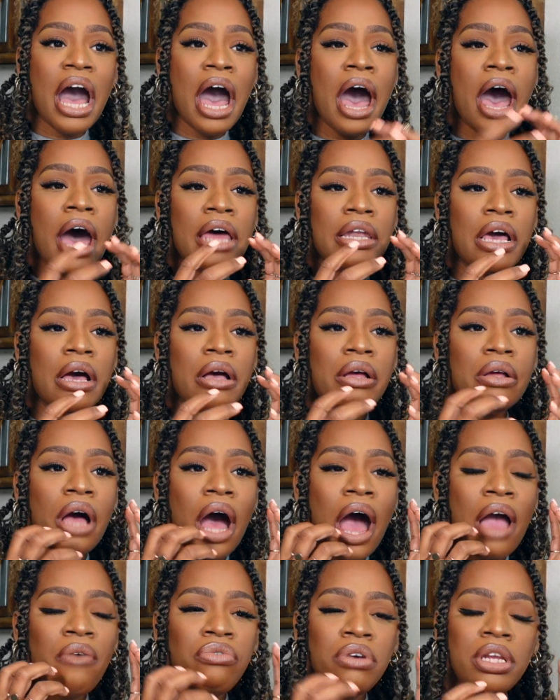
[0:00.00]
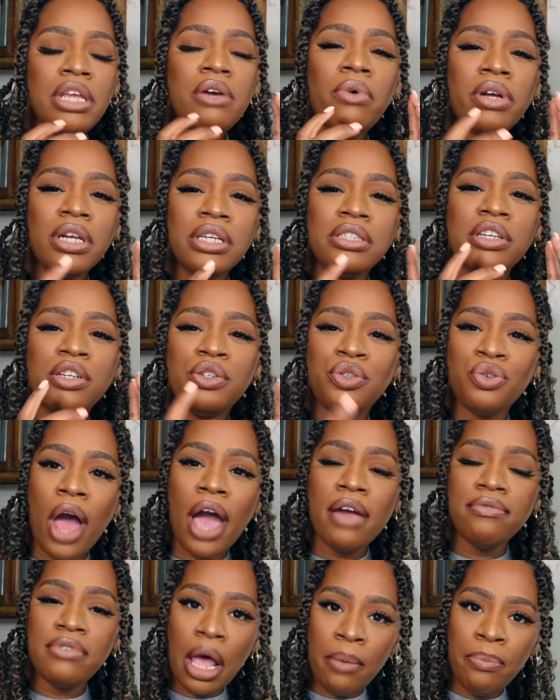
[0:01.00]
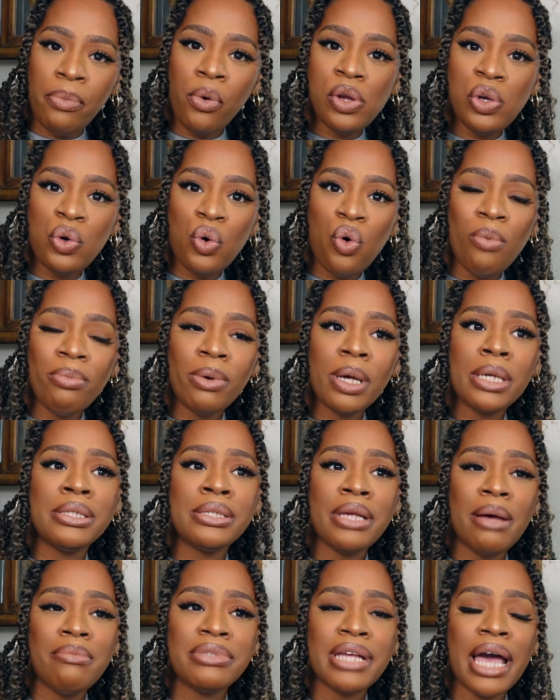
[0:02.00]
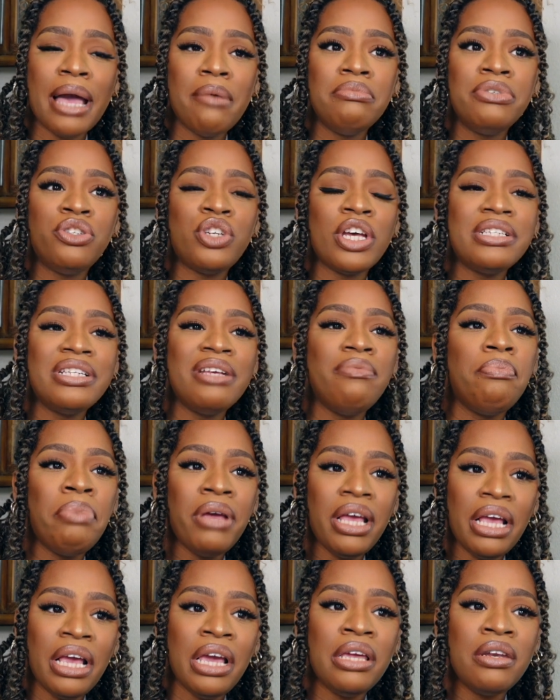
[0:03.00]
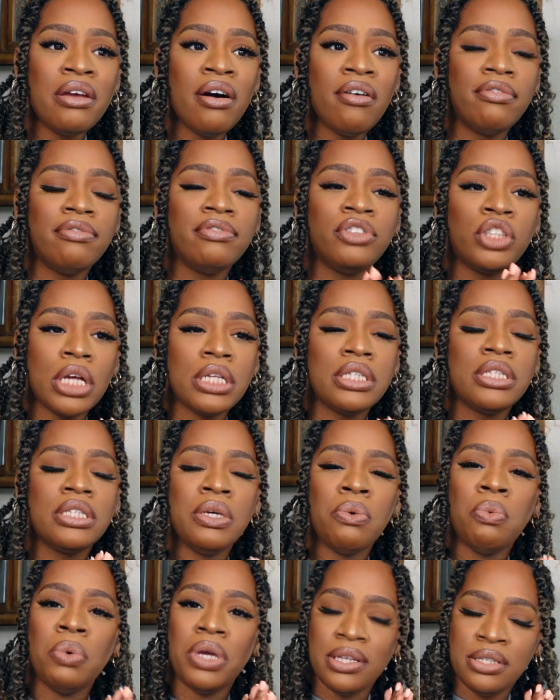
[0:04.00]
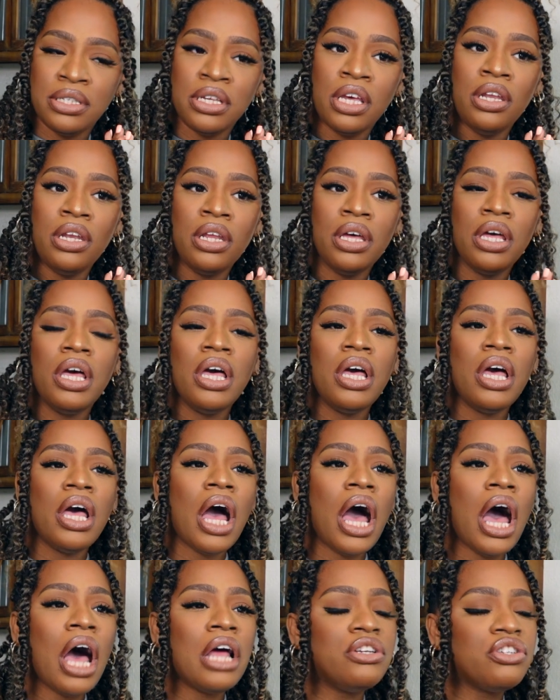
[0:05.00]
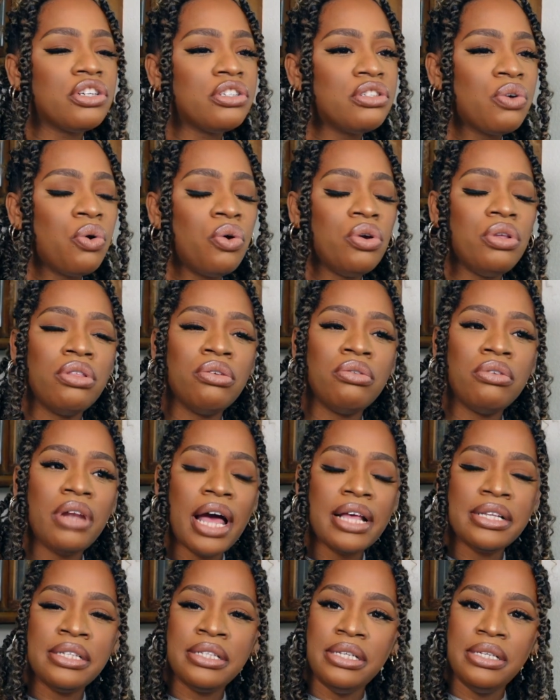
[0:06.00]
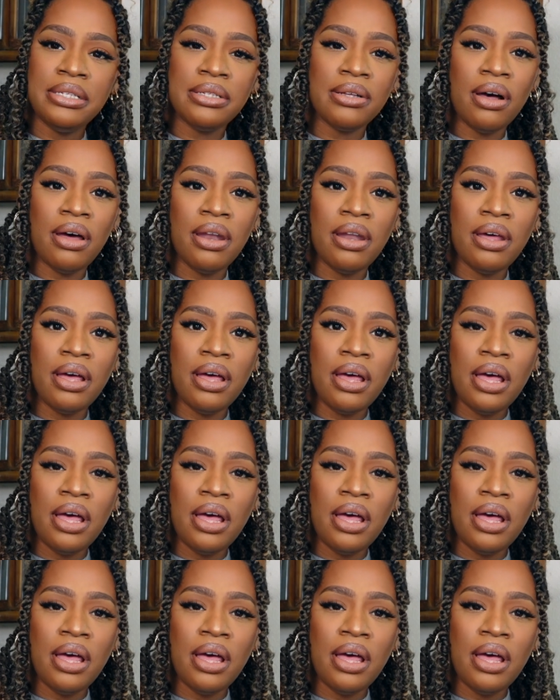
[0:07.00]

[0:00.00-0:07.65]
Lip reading: And I really wanted to drive that point home because sometimes just the pain of just the waiting and just going through that season